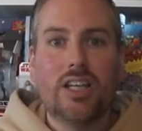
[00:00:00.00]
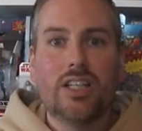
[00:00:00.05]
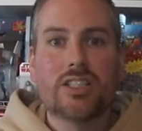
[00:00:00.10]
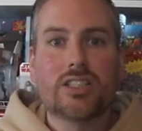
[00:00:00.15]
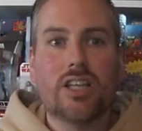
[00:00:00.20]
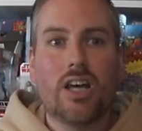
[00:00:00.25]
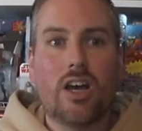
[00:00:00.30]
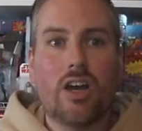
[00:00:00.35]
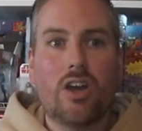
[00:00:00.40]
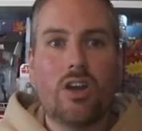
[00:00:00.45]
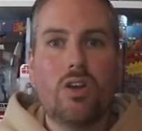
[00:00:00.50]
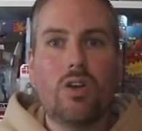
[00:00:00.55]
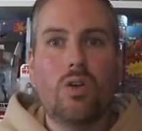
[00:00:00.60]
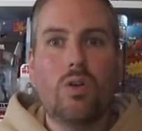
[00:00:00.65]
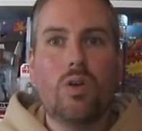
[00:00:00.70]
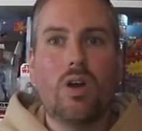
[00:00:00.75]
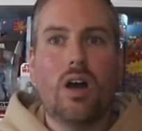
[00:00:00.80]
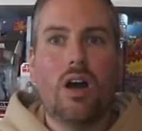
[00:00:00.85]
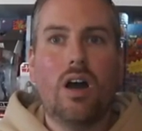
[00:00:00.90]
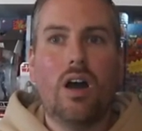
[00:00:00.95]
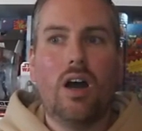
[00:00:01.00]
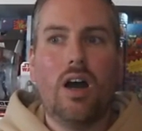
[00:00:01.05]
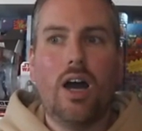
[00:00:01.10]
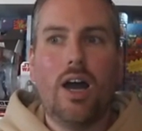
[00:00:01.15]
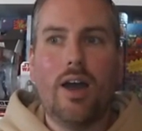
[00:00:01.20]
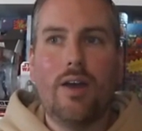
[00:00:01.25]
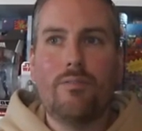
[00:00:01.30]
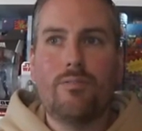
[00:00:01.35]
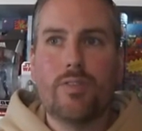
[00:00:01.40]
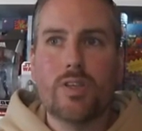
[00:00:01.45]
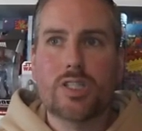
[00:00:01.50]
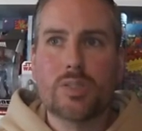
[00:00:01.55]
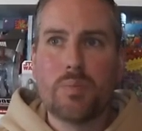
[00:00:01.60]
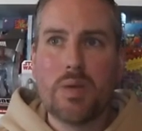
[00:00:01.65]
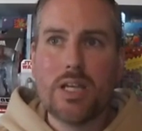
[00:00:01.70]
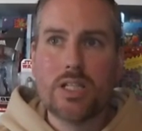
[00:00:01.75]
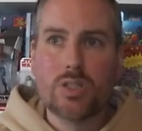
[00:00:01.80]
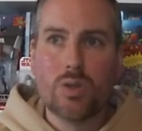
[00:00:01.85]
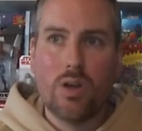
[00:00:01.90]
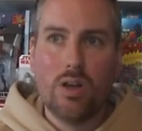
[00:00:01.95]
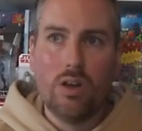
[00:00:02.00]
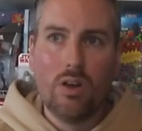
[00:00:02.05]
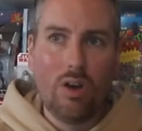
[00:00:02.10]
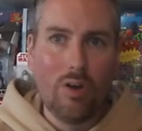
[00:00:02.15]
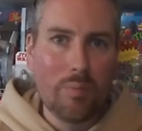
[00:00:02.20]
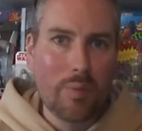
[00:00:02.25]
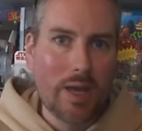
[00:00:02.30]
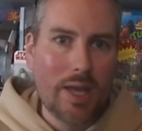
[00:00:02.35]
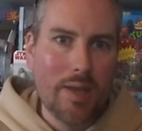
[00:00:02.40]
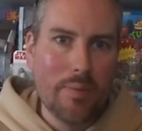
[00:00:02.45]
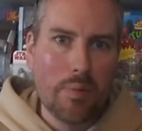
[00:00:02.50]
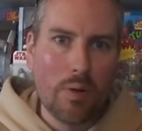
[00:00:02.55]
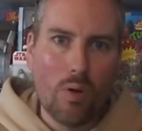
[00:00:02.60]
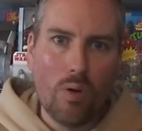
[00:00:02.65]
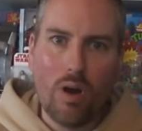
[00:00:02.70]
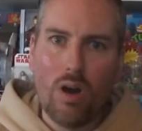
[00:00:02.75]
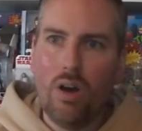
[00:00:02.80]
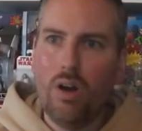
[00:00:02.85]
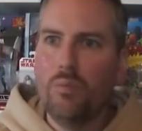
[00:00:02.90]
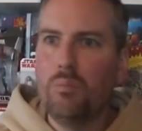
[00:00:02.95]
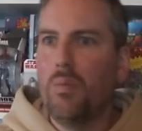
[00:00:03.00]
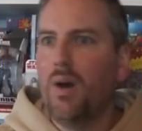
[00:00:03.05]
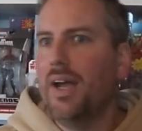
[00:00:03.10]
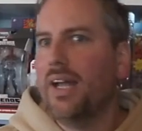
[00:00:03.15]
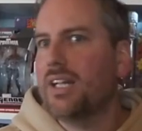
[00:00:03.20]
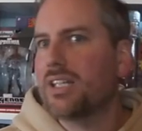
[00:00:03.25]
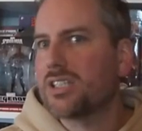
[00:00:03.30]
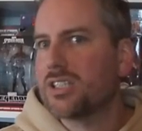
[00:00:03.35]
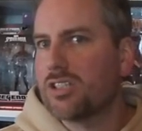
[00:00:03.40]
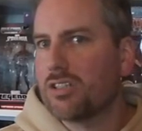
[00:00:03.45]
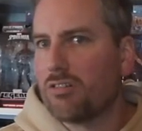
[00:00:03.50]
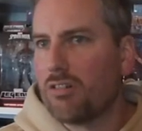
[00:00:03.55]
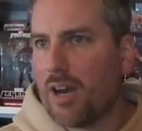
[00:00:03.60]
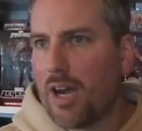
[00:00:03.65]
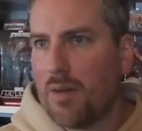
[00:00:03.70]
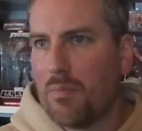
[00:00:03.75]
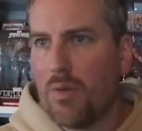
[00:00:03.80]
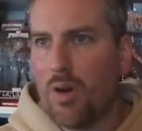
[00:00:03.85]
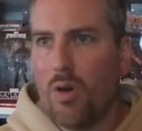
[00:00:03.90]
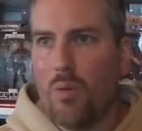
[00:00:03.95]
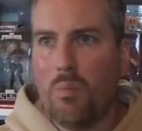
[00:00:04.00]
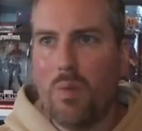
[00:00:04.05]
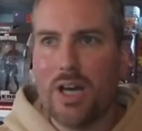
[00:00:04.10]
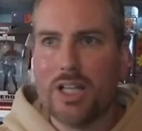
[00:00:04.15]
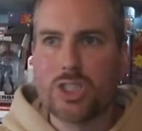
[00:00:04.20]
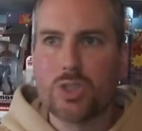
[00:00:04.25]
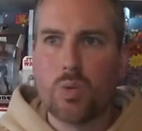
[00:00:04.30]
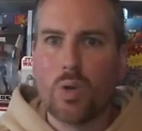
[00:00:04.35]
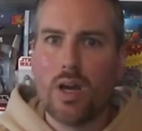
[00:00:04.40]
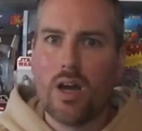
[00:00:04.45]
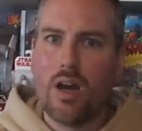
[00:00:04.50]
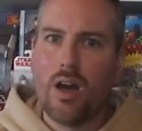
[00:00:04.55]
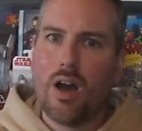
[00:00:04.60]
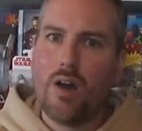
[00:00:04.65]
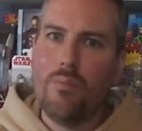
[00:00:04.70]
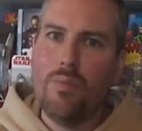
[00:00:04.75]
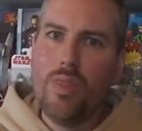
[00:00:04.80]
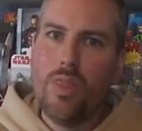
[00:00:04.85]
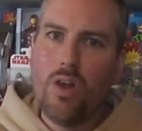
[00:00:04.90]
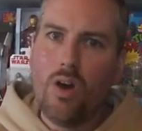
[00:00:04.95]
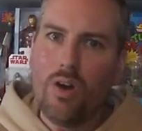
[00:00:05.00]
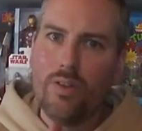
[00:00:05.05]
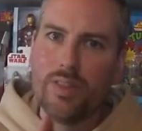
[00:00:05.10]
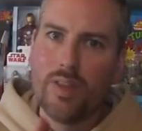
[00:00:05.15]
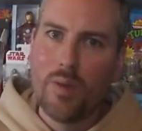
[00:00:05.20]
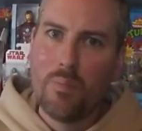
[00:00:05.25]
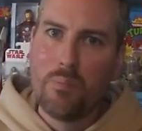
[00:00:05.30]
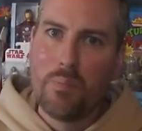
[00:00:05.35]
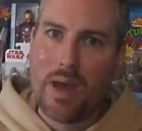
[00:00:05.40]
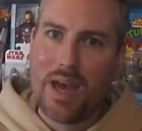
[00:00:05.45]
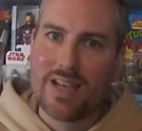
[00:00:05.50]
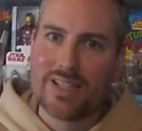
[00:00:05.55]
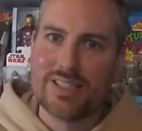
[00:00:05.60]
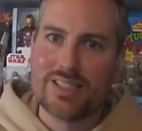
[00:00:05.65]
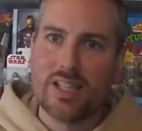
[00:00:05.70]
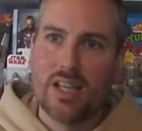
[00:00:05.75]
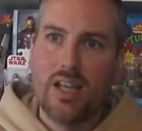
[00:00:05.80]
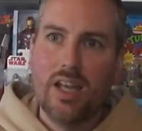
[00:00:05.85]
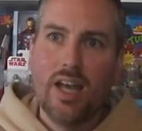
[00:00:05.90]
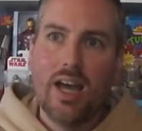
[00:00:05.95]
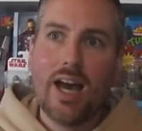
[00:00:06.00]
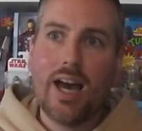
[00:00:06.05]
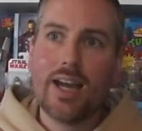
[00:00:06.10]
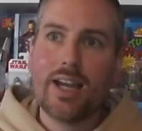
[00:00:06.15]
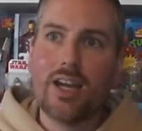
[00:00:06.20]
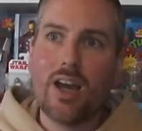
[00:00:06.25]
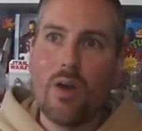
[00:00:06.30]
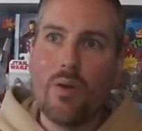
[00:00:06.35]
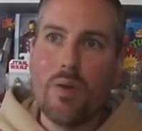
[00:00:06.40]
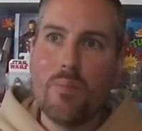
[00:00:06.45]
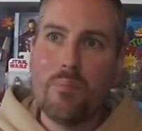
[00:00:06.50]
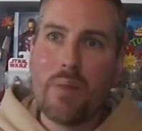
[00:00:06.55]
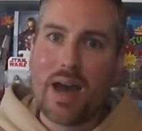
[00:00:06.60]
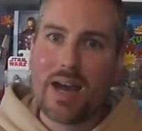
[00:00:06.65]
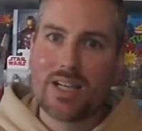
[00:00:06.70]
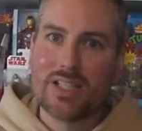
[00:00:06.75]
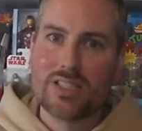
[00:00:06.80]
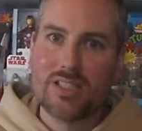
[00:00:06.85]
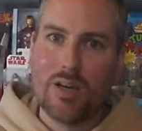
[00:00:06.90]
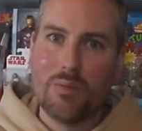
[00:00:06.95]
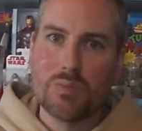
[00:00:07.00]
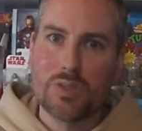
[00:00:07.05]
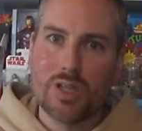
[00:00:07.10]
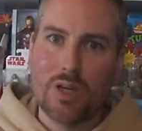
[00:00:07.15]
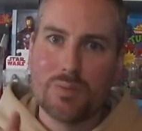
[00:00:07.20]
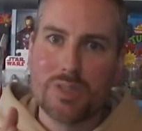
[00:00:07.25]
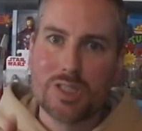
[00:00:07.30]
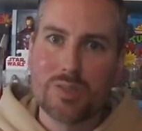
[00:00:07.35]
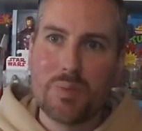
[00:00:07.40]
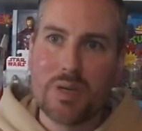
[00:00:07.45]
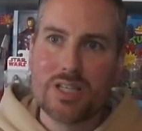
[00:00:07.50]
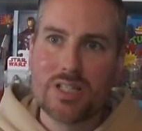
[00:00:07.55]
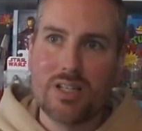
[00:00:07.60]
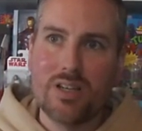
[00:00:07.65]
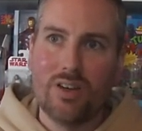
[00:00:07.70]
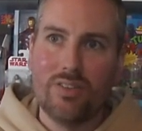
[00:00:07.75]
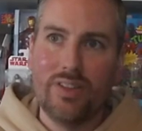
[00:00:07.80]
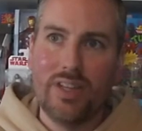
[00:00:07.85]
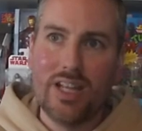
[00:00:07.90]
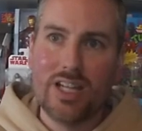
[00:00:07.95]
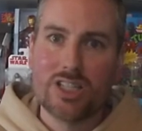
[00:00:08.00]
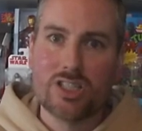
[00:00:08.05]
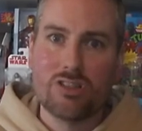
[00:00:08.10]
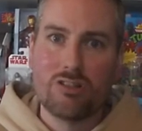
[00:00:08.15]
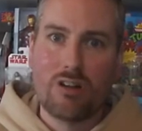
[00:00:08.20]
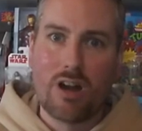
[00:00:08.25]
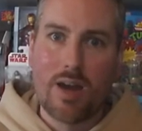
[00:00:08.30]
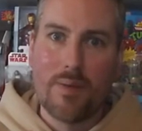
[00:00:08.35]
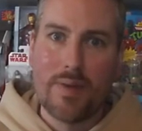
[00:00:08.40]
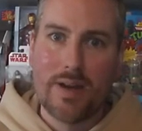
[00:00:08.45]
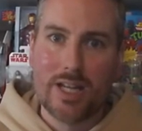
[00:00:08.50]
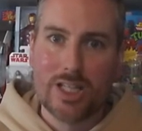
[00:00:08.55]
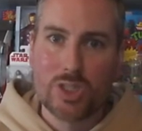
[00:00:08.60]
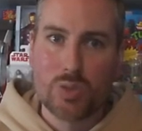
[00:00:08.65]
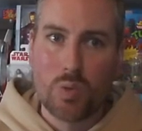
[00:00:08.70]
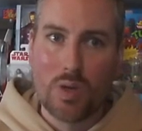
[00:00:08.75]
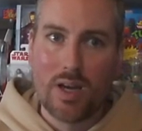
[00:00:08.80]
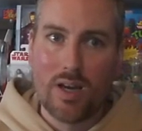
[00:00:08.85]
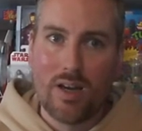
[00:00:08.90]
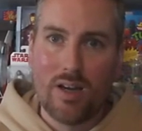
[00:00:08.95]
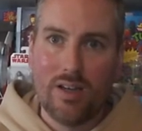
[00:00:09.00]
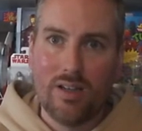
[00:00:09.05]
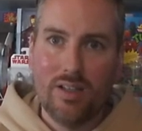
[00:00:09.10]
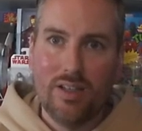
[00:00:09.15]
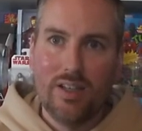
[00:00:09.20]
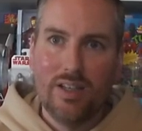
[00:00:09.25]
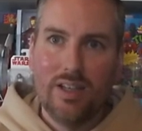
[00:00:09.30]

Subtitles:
So I speak to a lot of people on my Instagram, on my Twitter. I'm not the best at going back sometimes, especially on the Instagram and the Twitter.